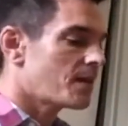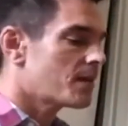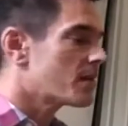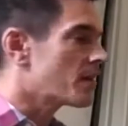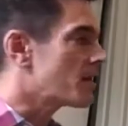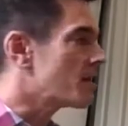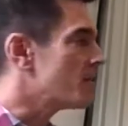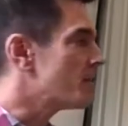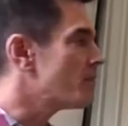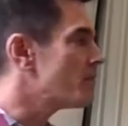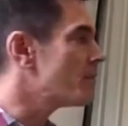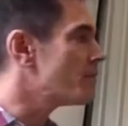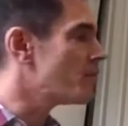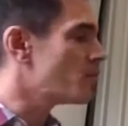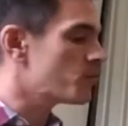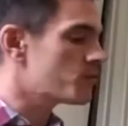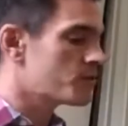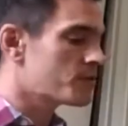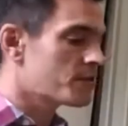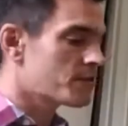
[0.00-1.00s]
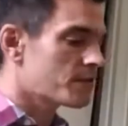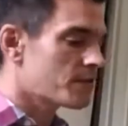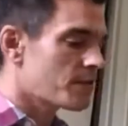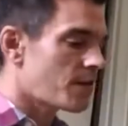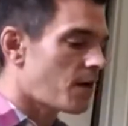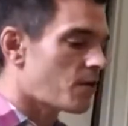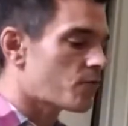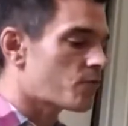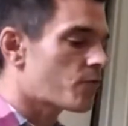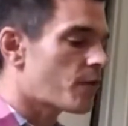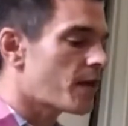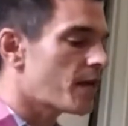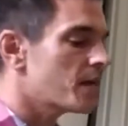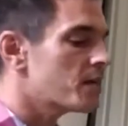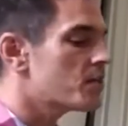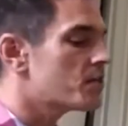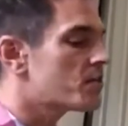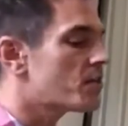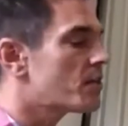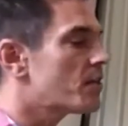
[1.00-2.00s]
Yet, even the most
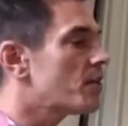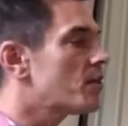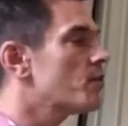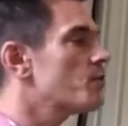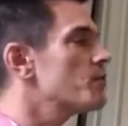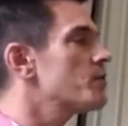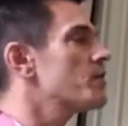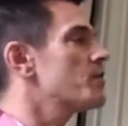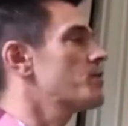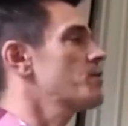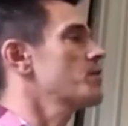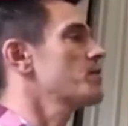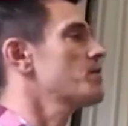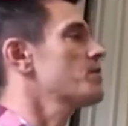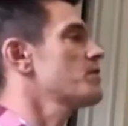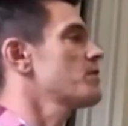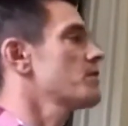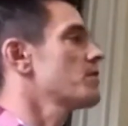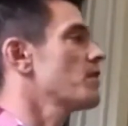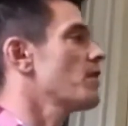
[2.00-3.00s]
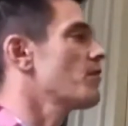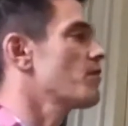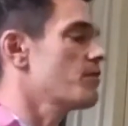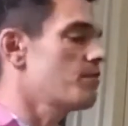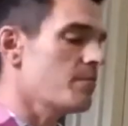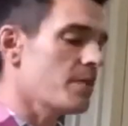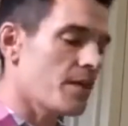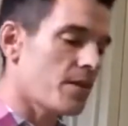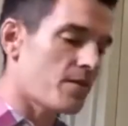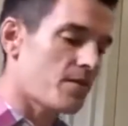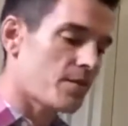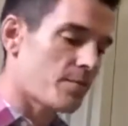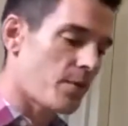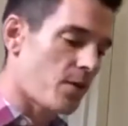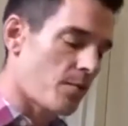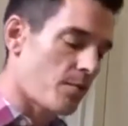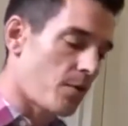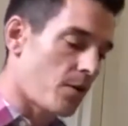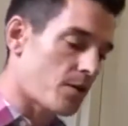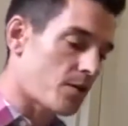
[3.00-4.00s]
outrageous and ludicrous of the myths
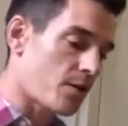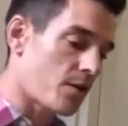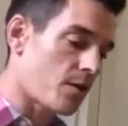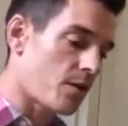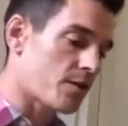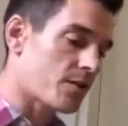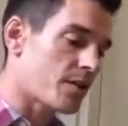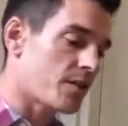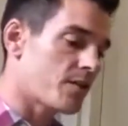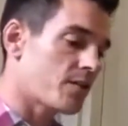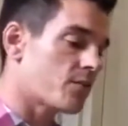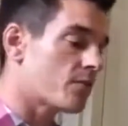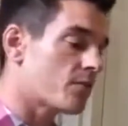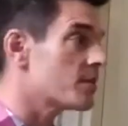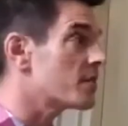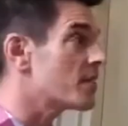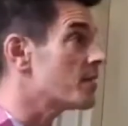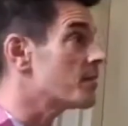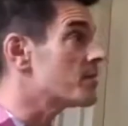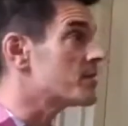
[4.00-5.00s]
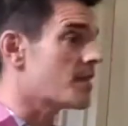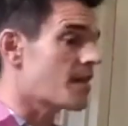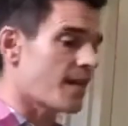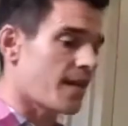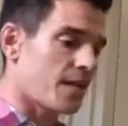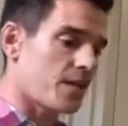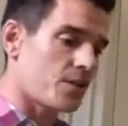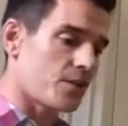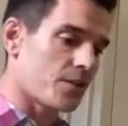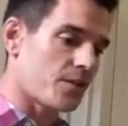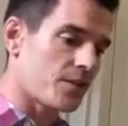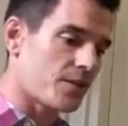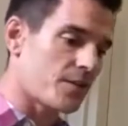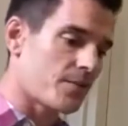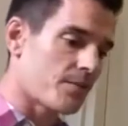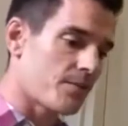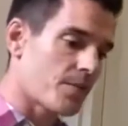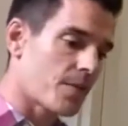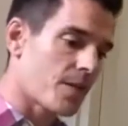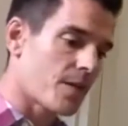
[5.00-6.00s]
about martial arts history seem tenacious.